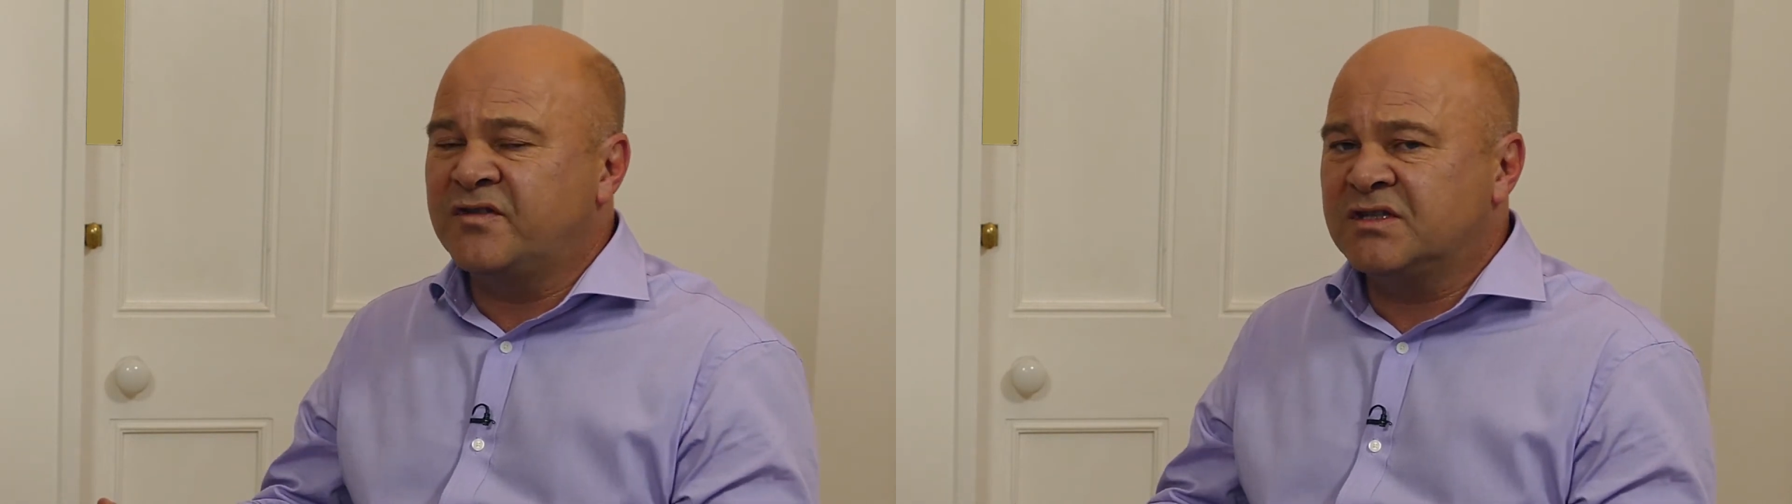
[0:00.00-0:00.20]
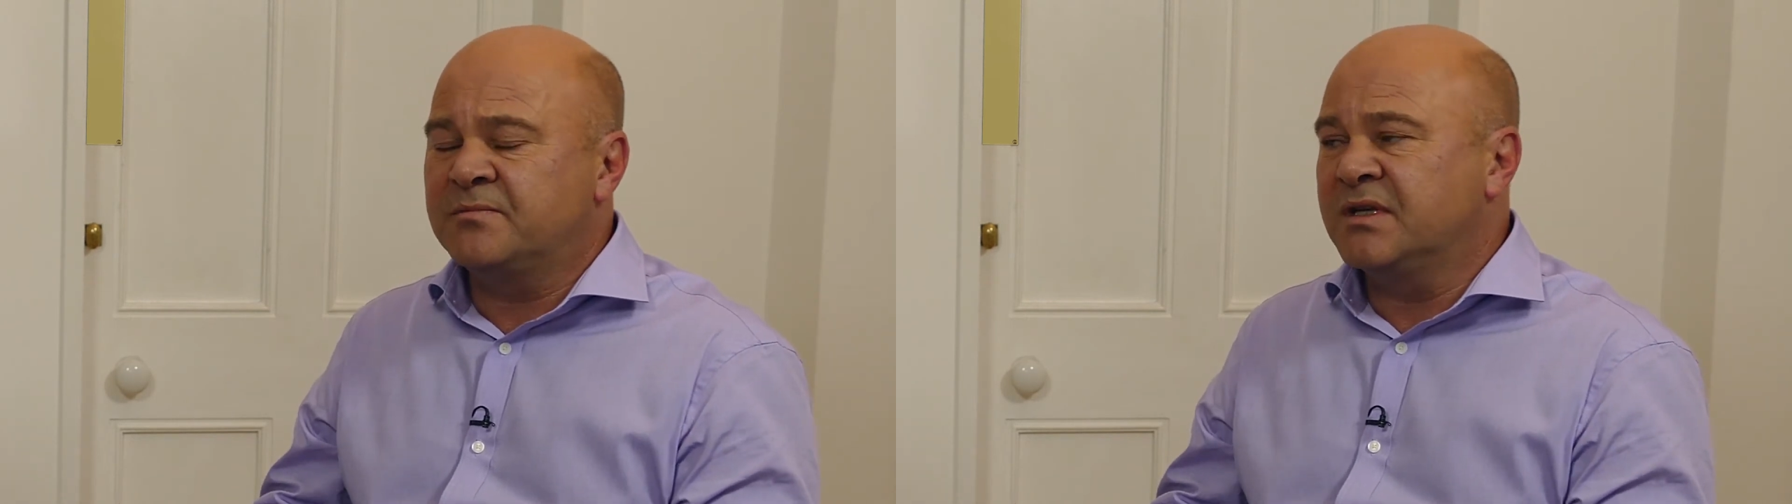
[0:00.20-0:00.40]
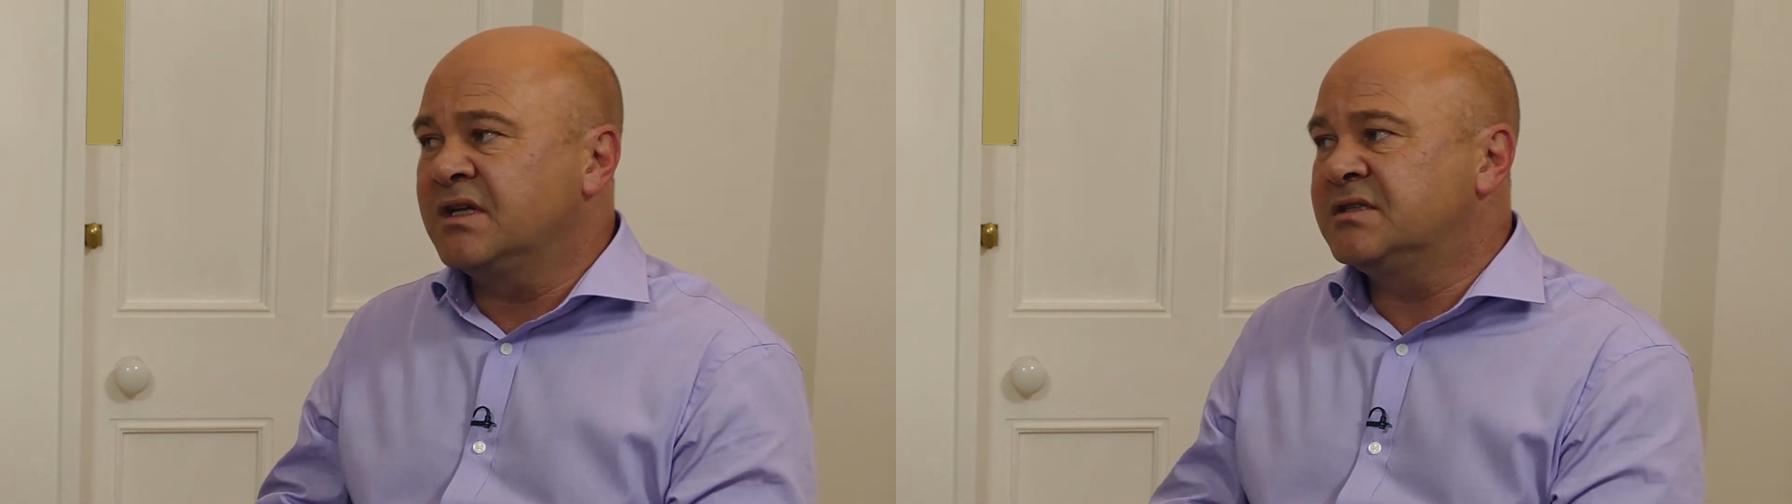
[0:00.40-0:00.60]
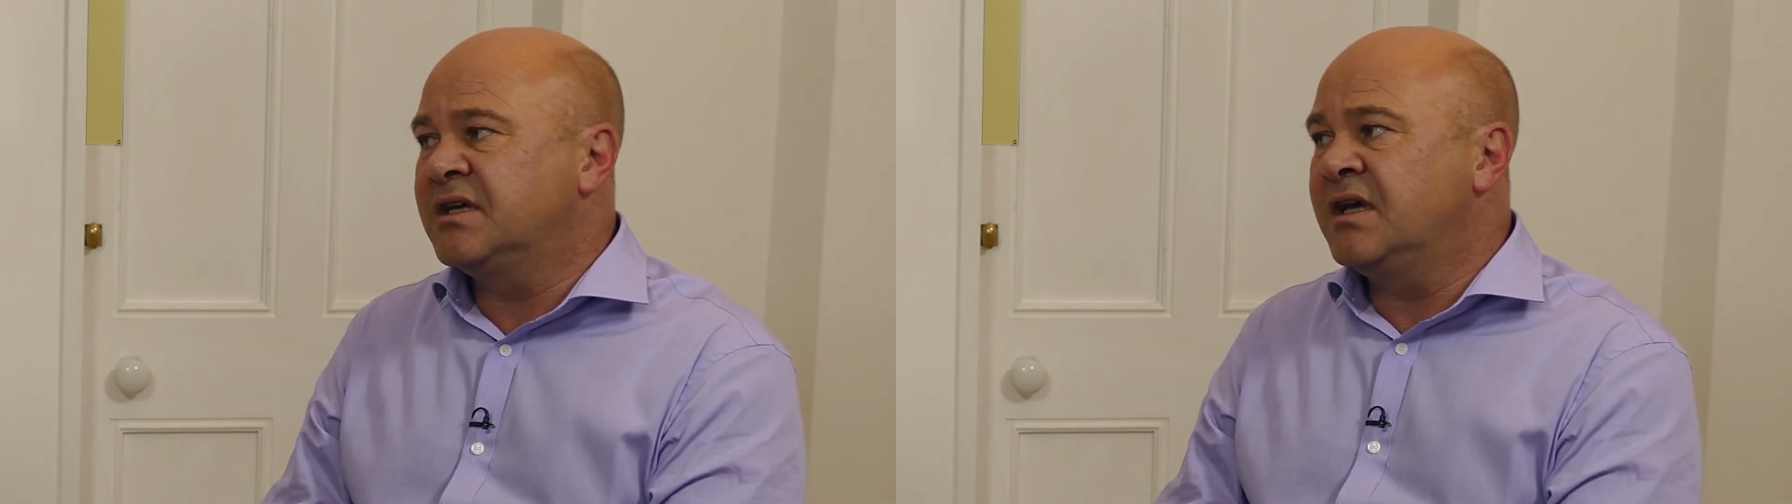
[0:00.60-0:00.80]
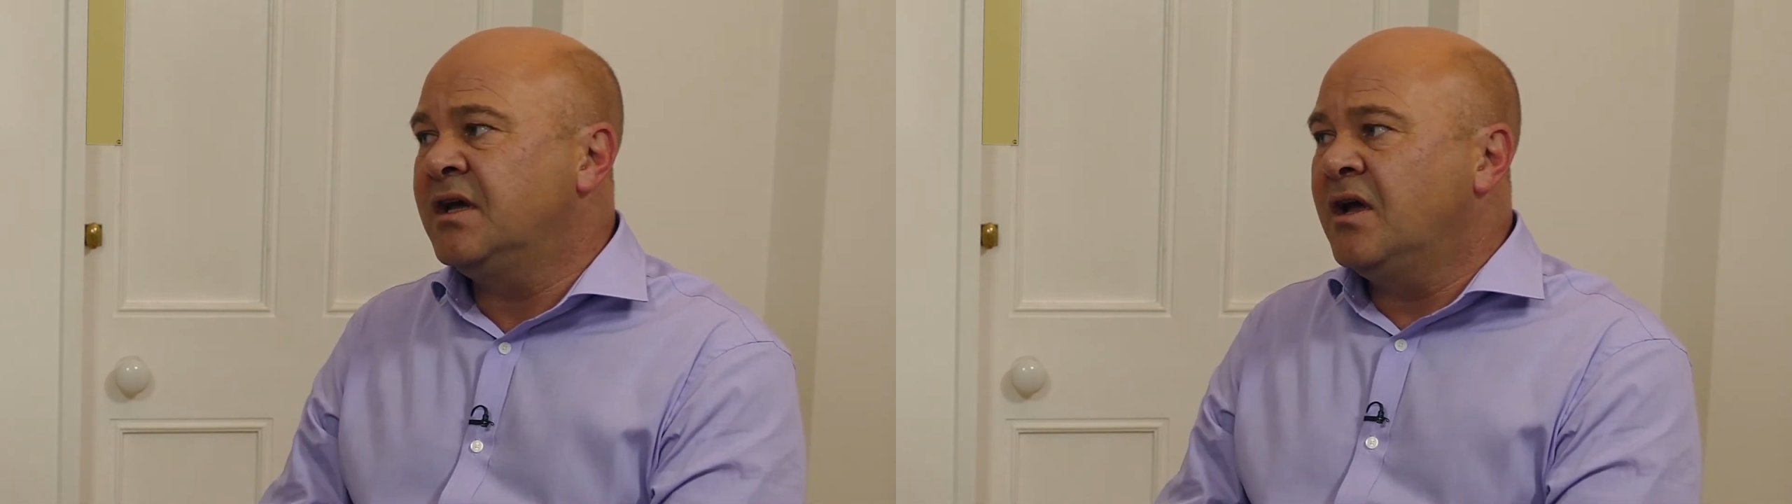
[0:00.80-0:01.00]

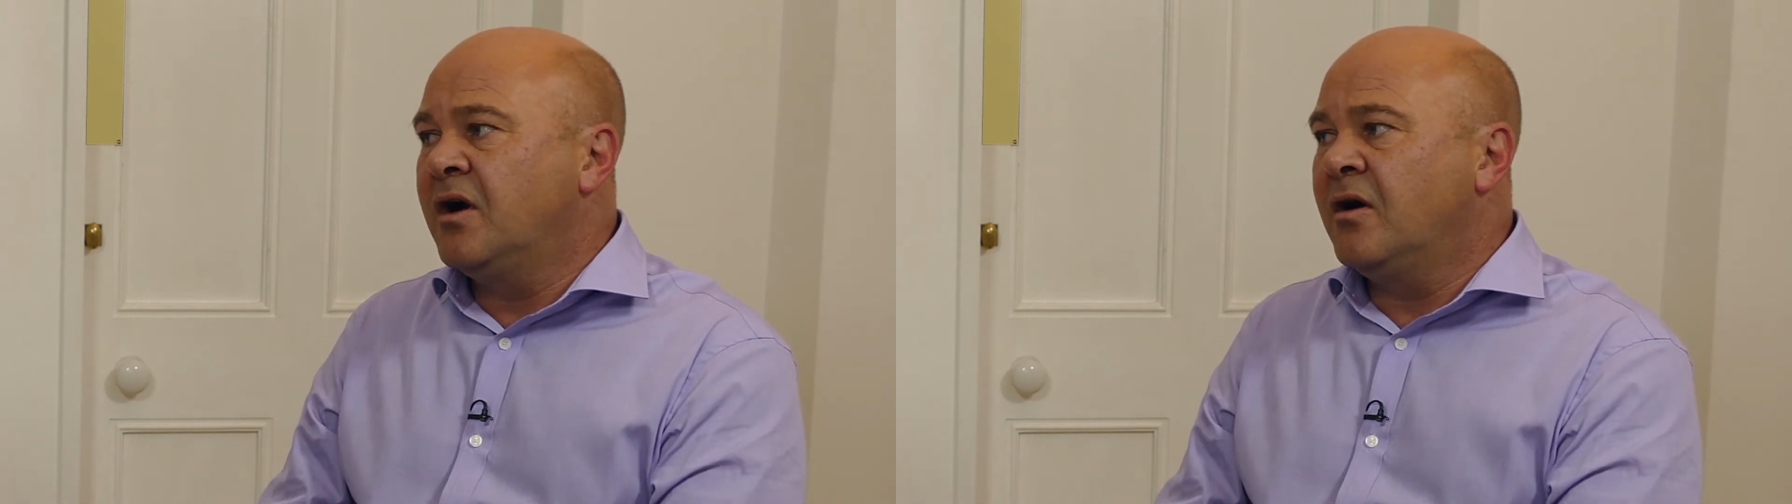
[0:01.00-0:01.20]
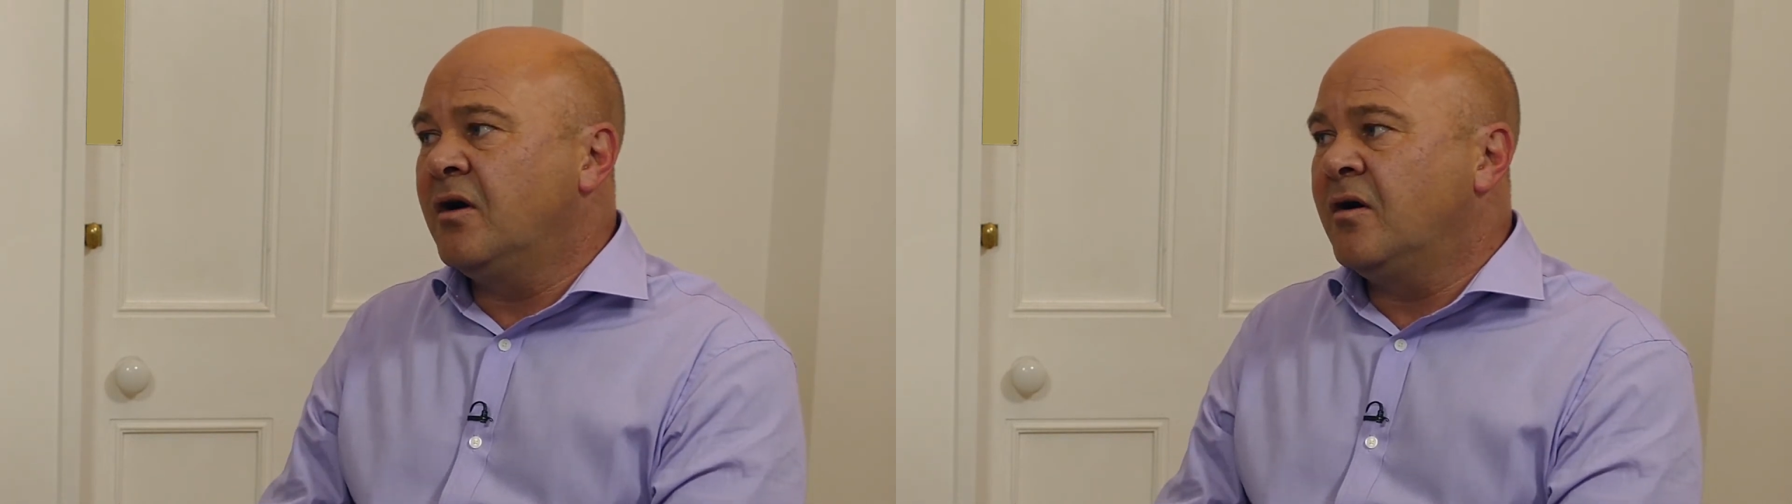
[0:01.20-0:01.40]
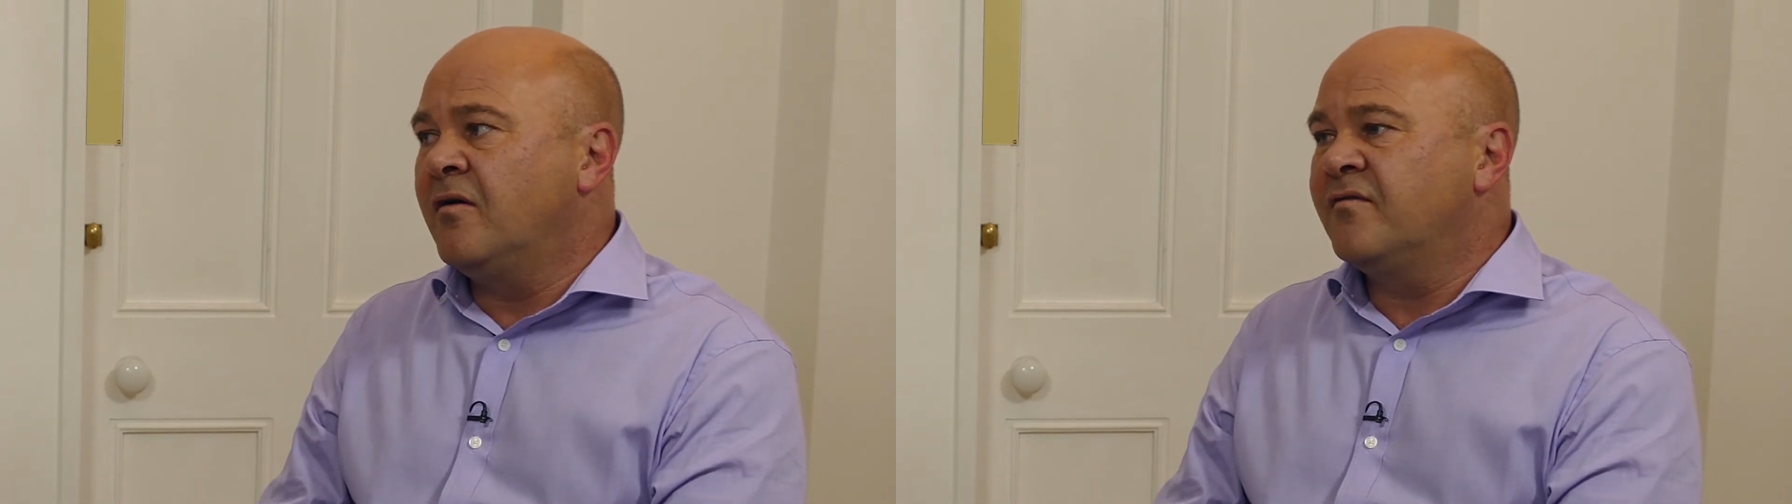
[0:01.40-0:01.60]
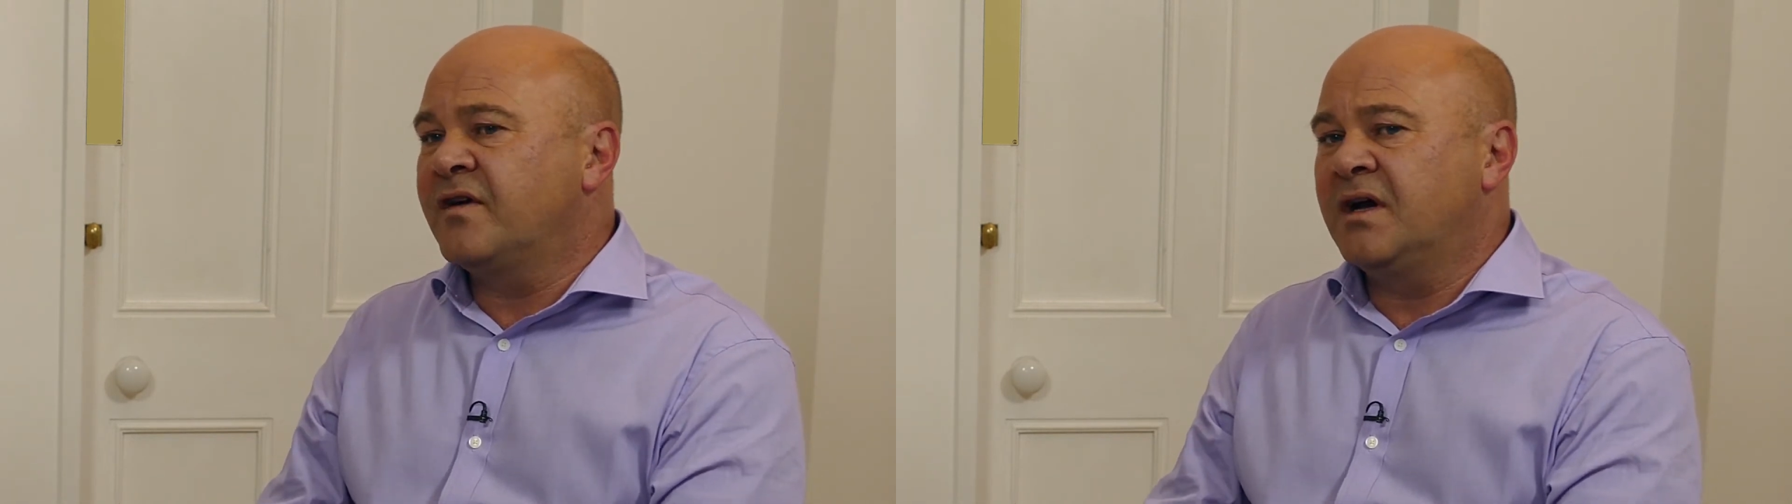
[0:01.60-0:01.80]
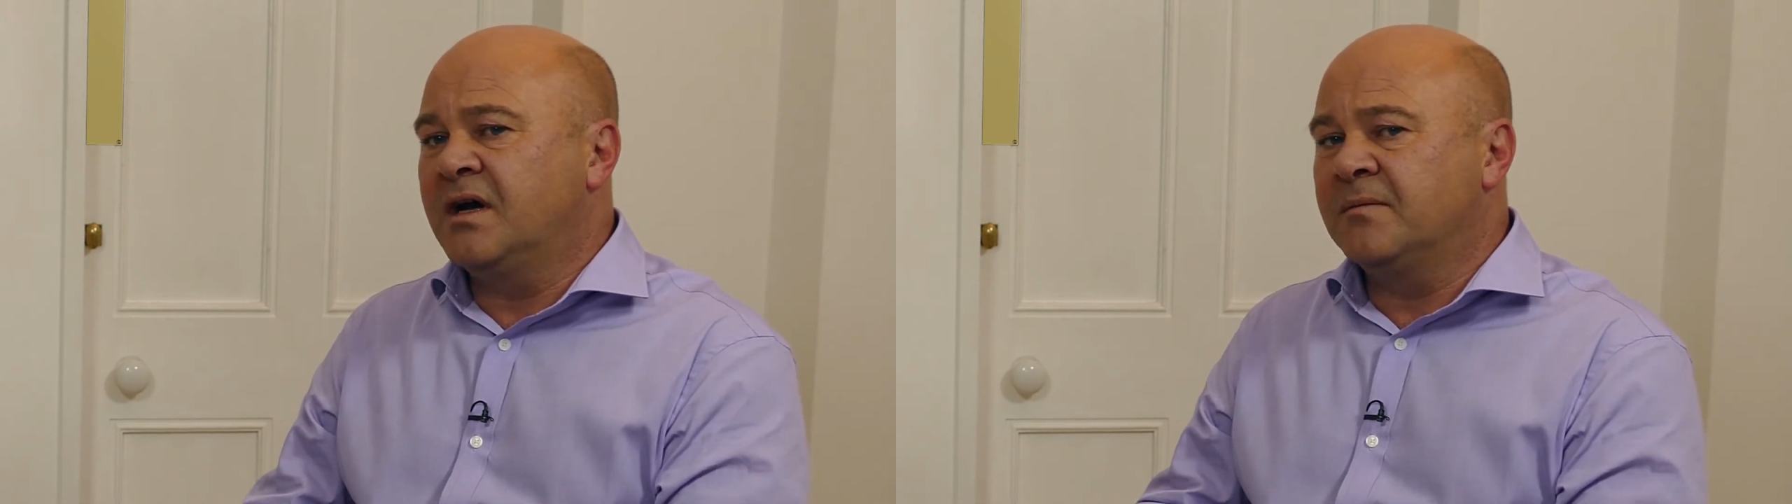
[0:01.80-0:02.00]
visibility of